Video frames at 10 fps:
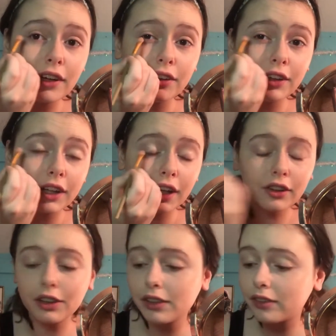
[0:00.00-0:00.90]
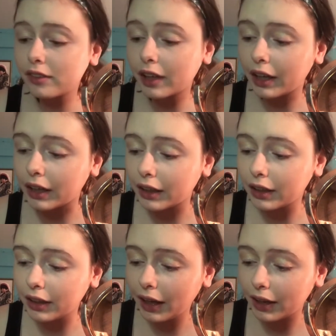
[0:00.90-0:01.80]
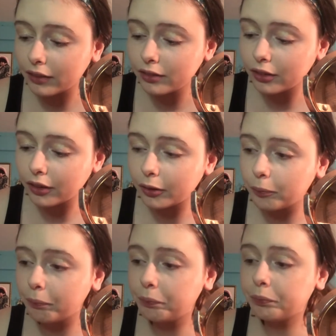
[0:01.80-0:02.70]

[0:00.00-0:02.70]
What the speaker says: under the cut crease, and yeah, so,